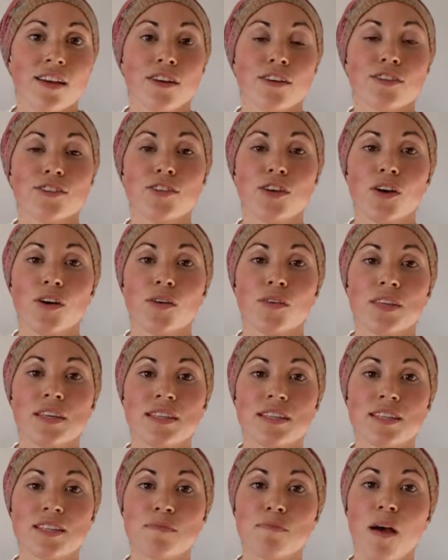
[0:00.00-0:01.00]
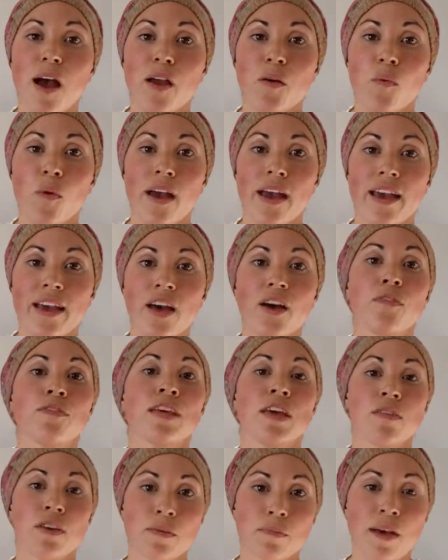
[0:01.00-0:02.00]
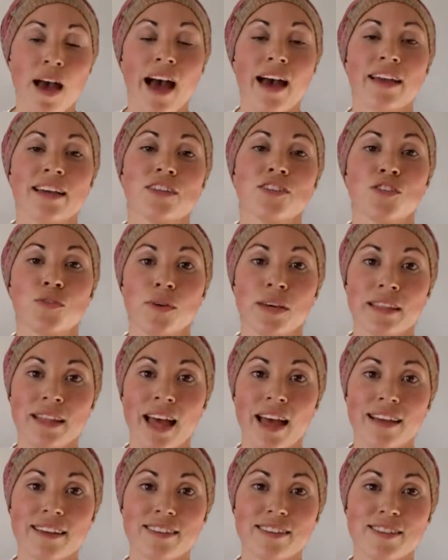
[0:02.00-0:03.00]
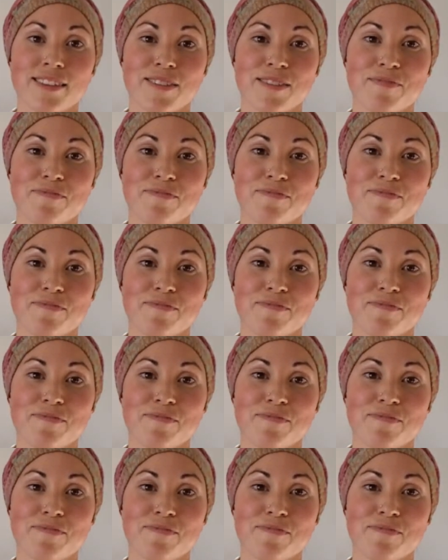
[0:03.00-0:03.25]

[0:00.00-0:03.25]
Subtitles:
So this is my way of giving back and doing that.